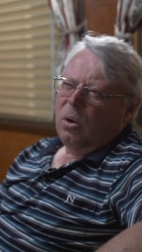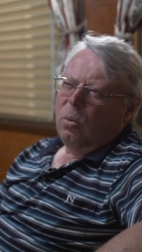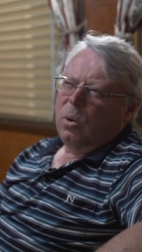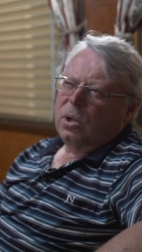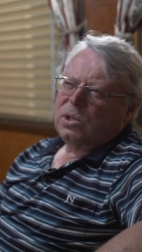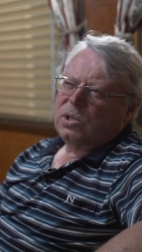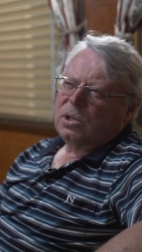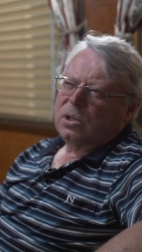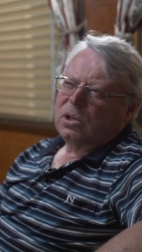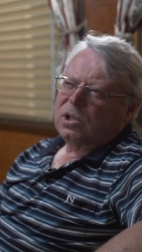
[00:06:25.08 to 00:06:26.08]

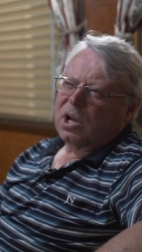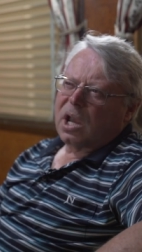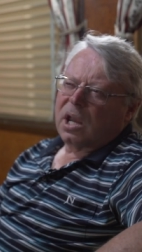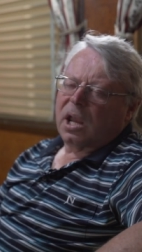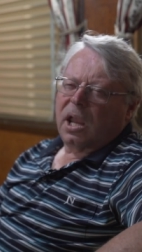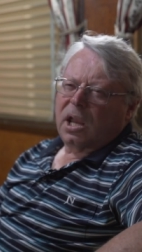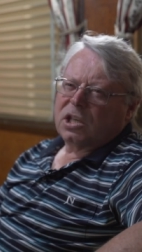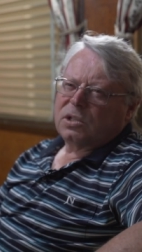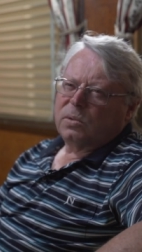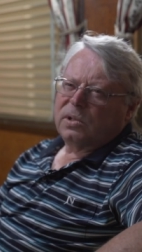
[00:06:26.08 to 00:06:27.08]
was shaking
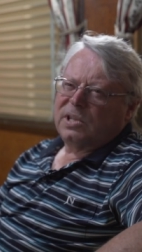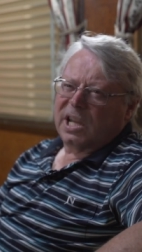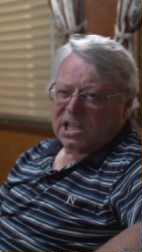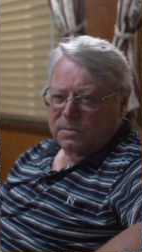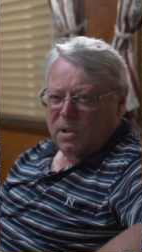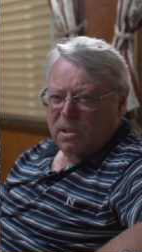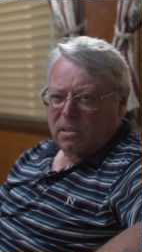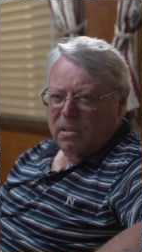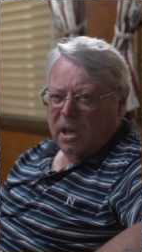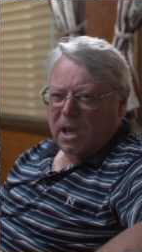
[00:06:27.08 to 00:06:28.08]
hands with Dick Smith
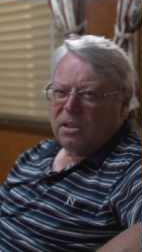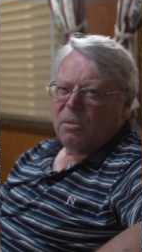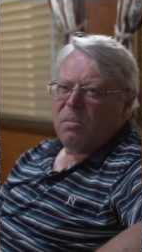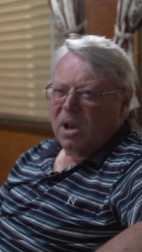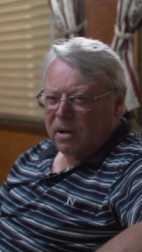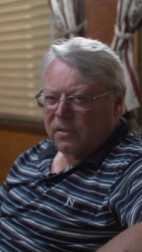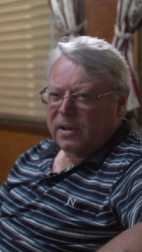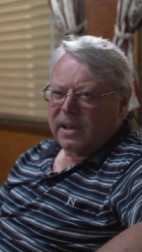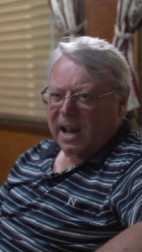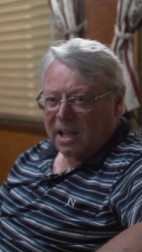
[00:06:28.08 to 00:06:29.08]
in the middle of the
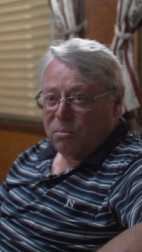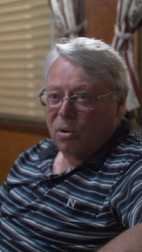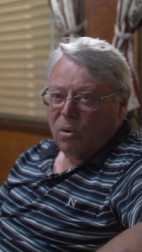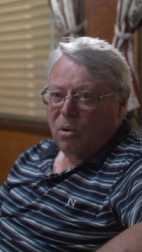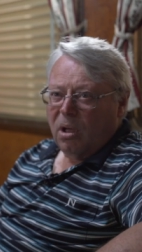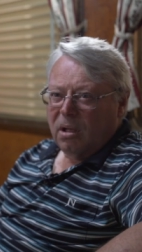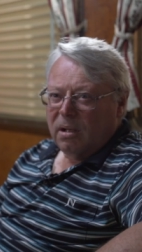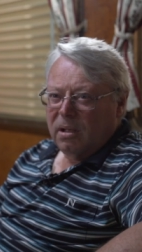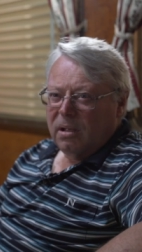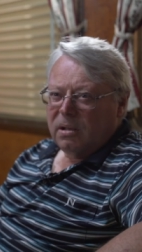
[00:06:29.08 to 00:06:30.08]
Nullarbor
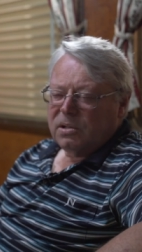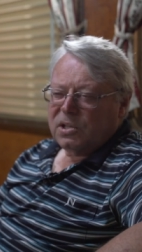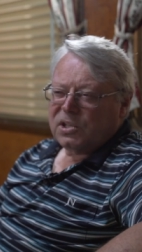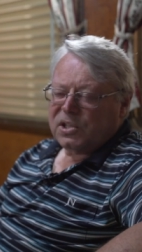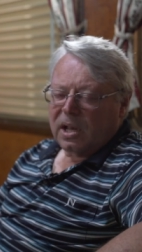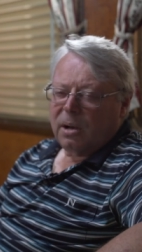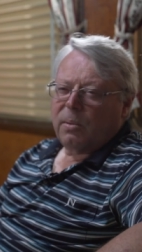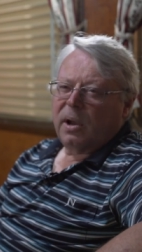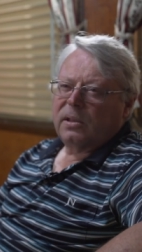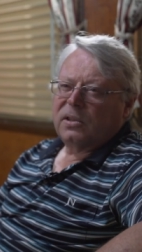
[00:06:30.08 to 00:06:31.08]
to
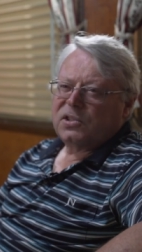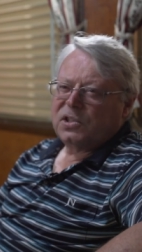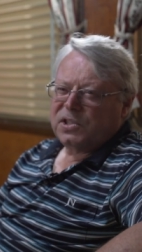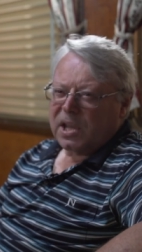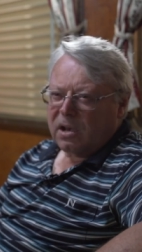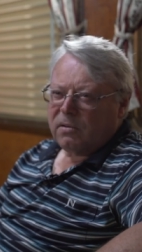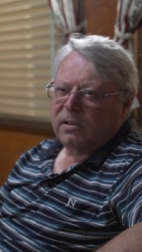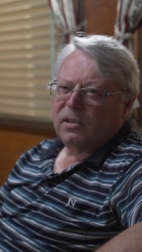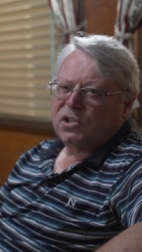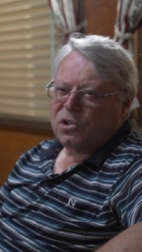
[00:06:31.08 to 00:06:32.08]
celebrate the centenary
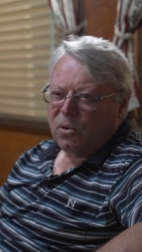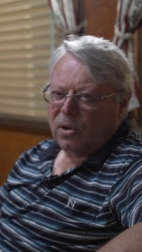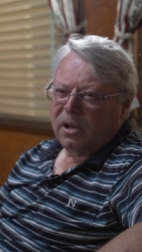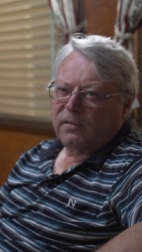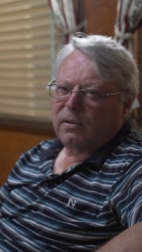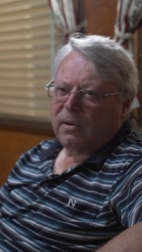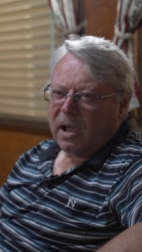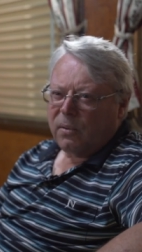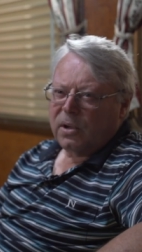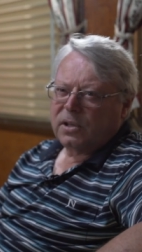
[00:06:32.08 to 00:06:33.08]
of the joining of the
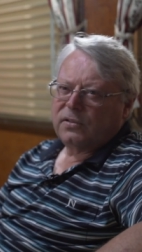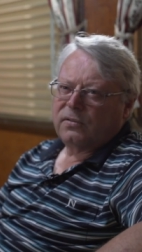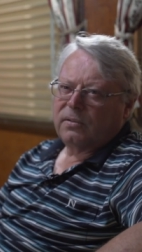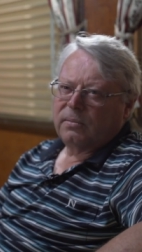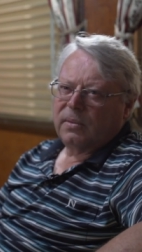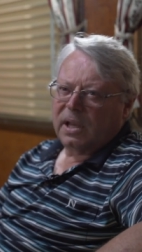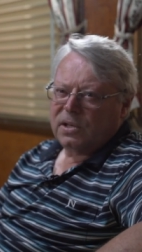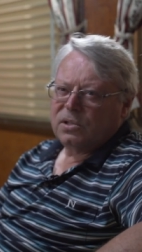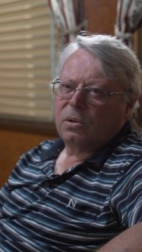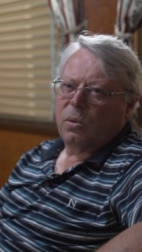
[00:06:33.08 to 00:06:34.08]
railways from
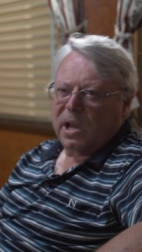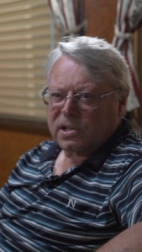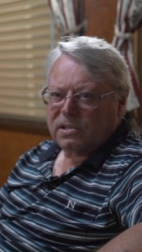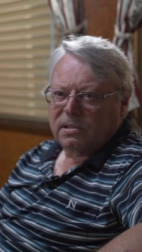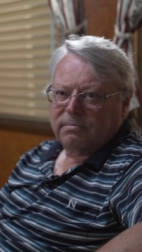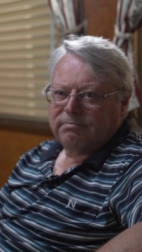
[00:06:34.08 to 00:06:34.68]
east to west.